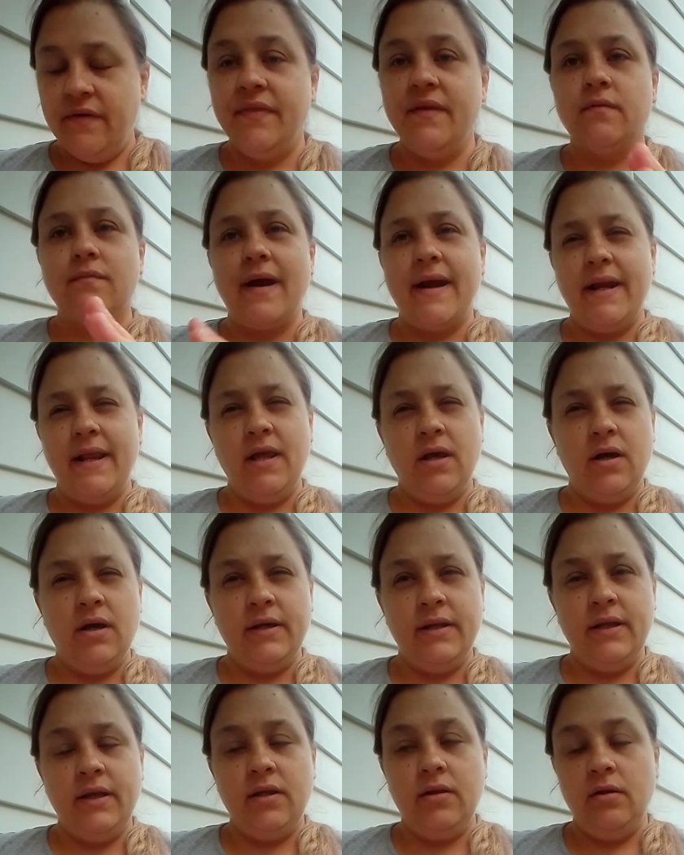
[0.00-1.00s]
writing
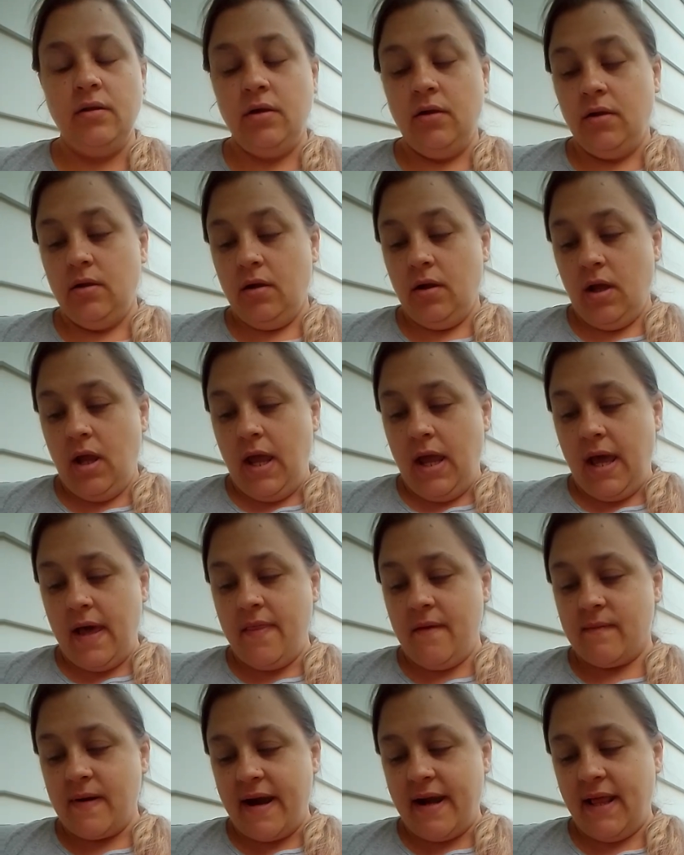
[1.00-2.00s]
on it,
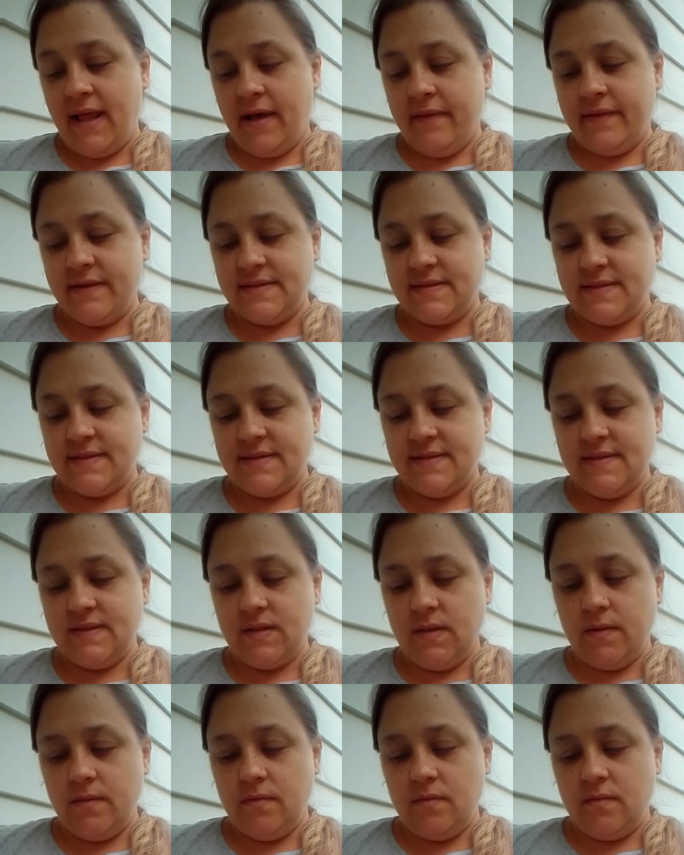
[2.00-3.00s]
and the writing on this is
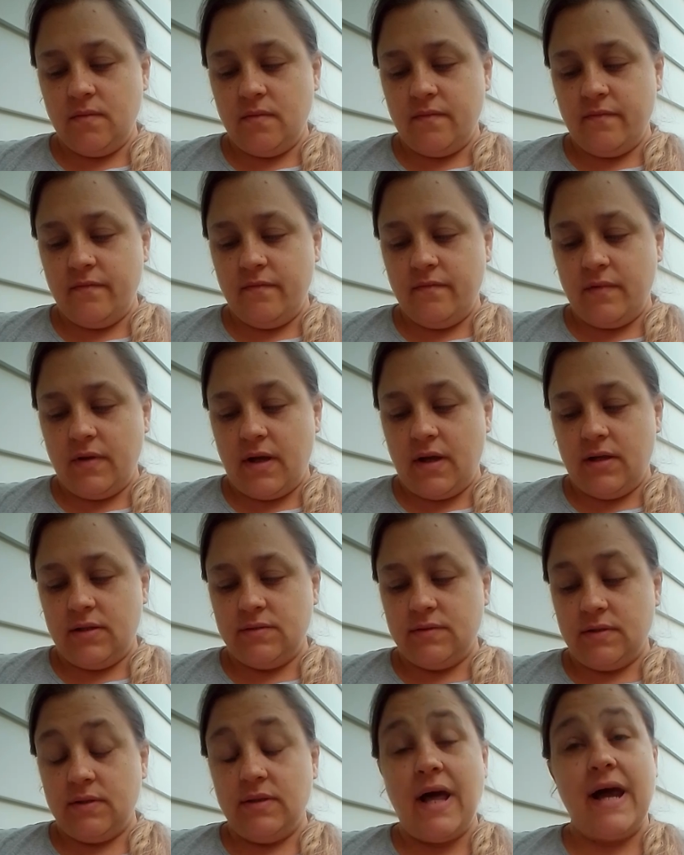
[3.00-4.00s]

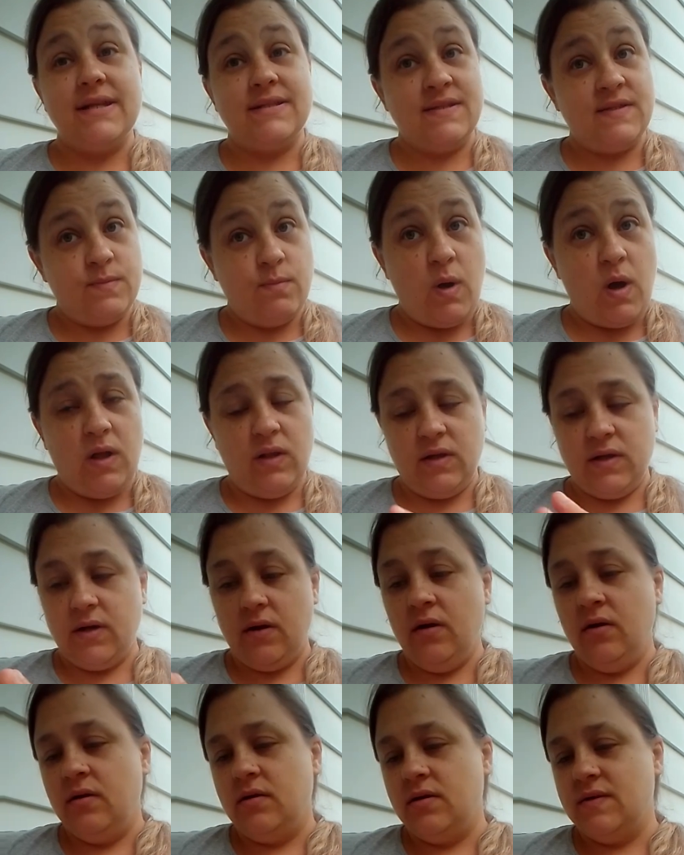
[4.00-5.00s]
a lot
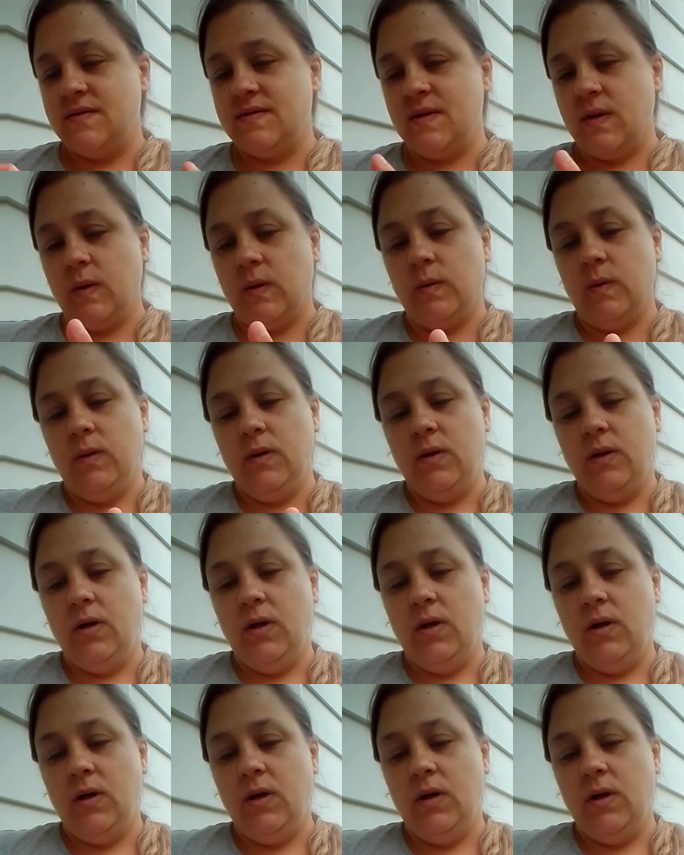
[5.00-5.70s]
smaller. So